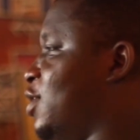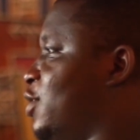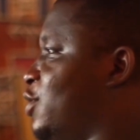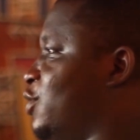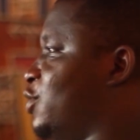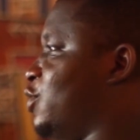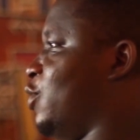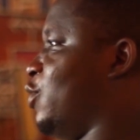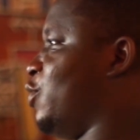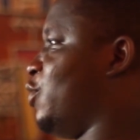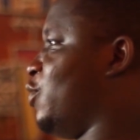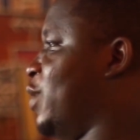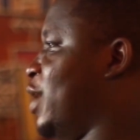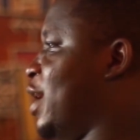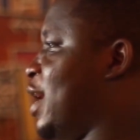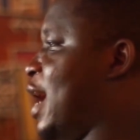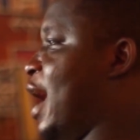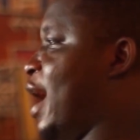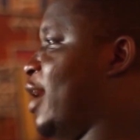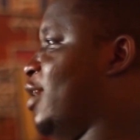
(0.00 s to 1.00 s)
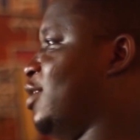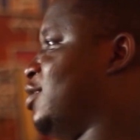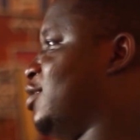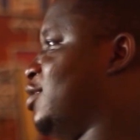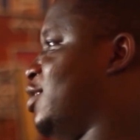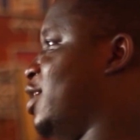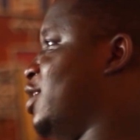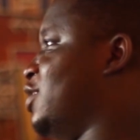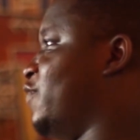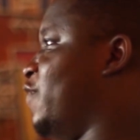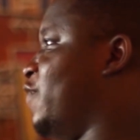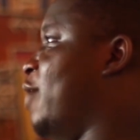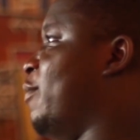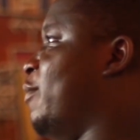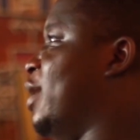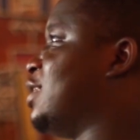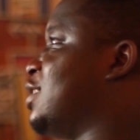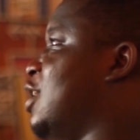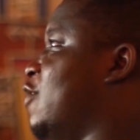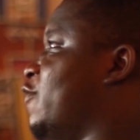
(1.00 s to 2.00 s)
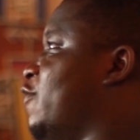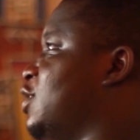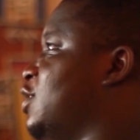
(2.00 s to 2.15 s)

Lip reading: So the way I satisfy myself